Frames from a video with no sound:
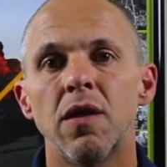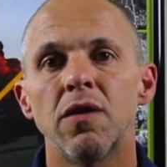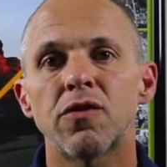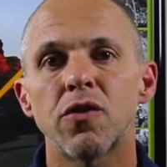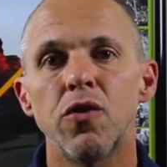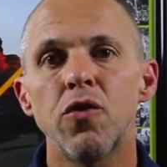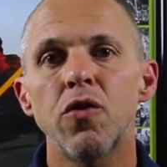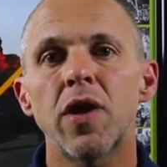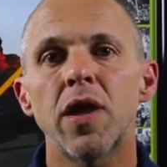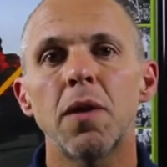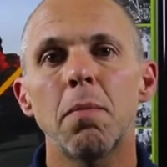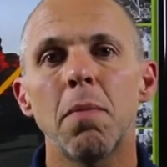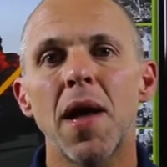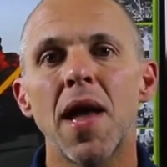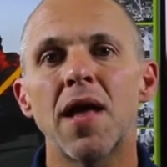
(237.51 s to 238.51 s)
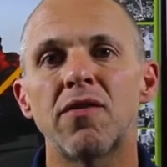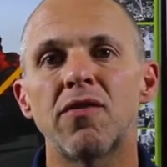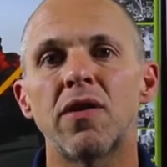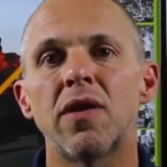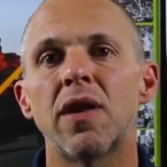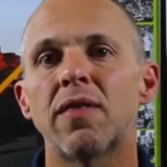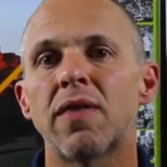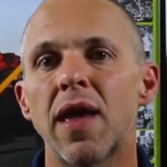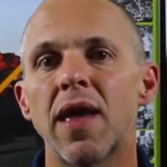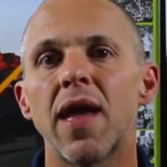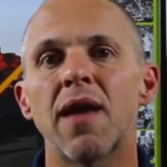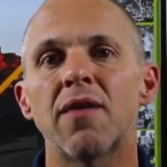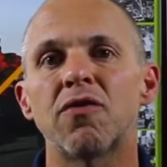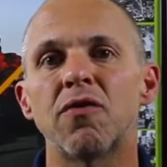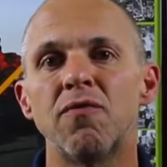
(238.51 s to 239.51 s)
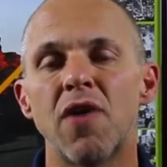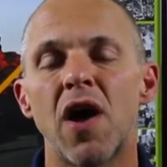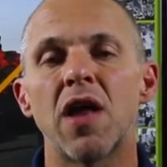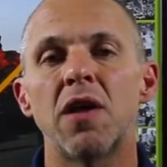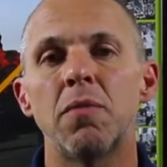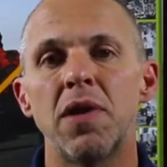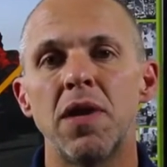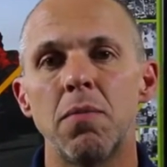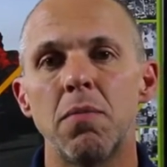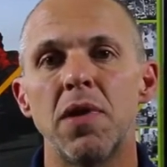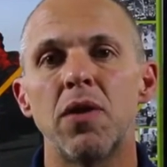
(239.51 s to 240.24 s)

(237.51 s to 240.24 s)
So you can imagine that they have some vitamin and